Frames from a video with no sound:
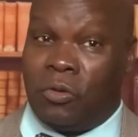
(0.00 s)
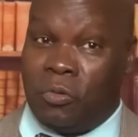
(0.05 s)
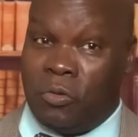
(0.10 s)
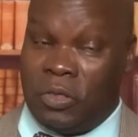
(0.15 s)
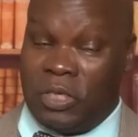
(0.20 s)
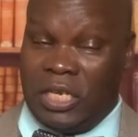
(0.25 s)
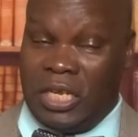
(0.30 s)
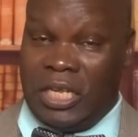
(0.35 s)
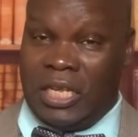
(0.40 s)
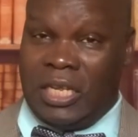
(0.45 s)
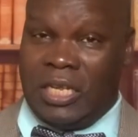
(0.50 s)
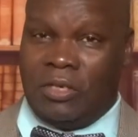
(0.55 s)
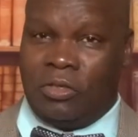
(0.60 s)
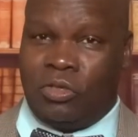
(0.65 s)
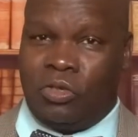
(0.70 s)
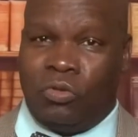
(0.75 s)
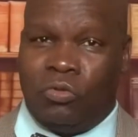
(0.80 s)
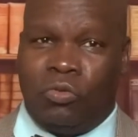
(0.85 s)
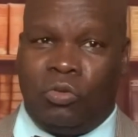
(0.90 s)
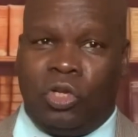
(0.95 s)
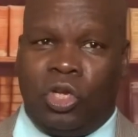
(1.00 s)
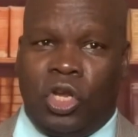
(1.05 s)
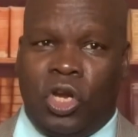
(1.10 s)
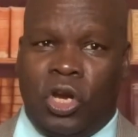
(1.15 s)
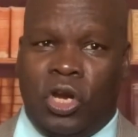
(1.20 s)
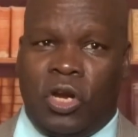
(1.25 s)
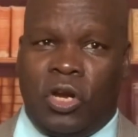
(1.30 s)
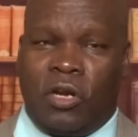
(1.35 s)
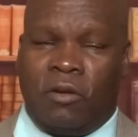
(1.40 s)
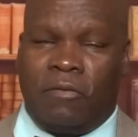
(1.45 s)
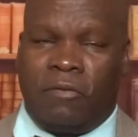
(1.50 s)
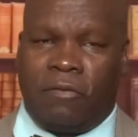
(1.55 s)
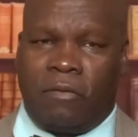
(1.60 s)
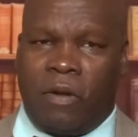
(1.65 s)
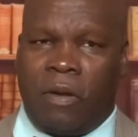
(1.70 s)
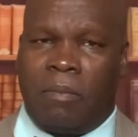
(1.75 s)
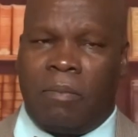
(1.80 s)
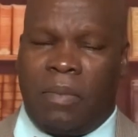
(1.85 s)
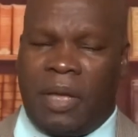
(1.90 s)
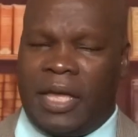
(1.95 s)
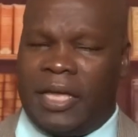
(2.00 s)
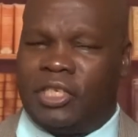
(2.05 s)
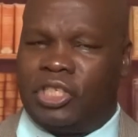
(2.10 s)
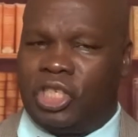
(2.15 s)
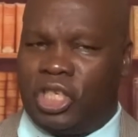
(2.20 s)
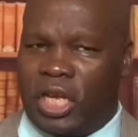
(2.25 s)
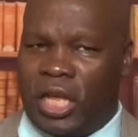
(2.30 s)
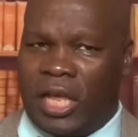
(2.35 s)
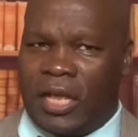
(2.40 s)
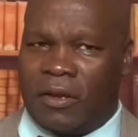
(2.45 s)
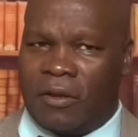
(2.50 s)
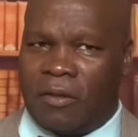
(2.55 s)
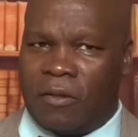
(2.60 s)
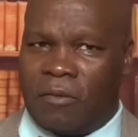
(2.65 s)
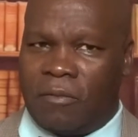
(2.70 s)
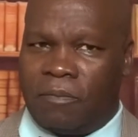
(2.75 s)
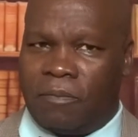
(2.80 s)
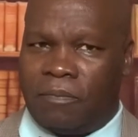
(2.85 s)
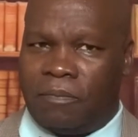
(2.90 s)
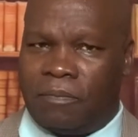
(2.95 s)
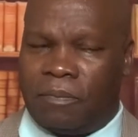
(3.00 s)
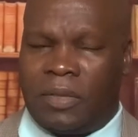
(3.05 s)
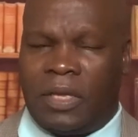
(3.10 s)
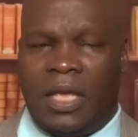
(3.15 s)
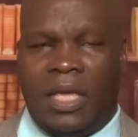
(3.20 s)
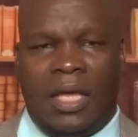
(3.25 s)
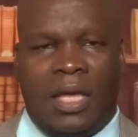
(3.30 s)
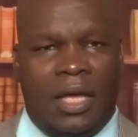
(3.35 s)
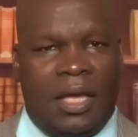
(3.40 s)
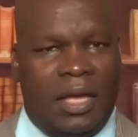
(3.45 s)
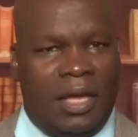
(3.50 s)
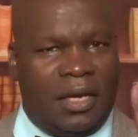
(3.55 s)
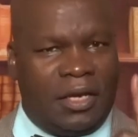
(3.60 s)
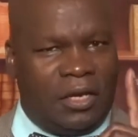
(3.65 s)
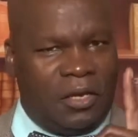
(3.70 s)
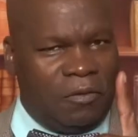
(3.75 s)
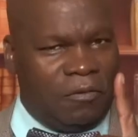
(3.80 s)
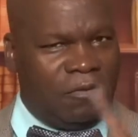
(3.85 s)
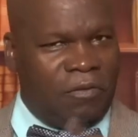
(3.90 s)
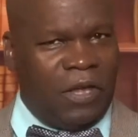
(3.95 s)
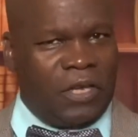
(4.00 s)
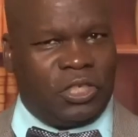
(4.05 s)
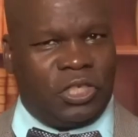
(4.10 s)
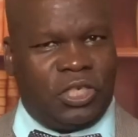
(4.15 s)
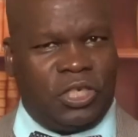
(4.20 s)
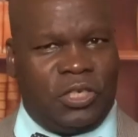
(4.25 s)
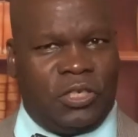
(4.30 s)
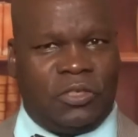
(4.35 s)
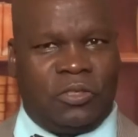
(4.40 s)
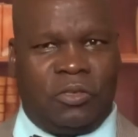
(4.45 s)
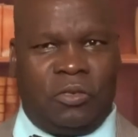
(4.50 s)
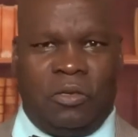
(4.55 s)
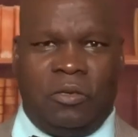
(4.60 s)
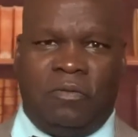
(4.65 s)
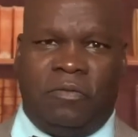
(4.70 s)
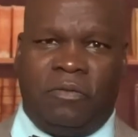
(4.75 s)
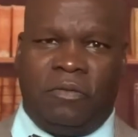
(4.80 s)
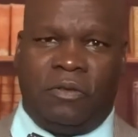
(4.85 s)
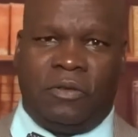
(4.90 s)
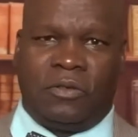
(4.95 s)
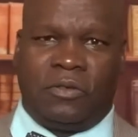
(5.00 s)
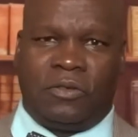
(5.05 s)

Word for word: who need to learn from my channel. Confession is good for the